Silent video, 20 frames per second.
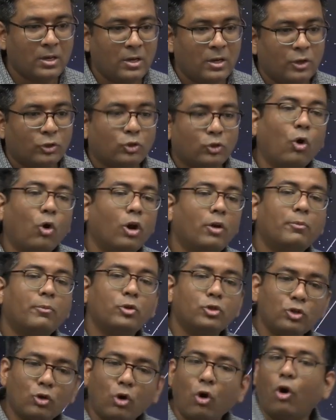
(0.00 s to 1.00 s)
So almost
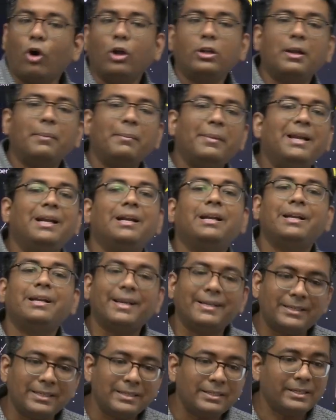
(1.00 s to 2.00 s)
all the military
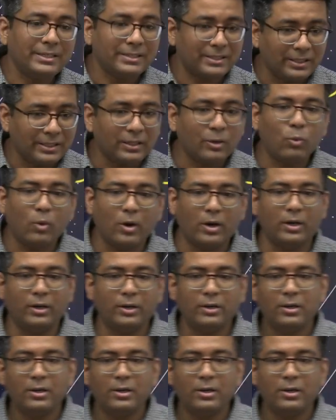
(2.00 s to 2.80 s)
agencies in the world,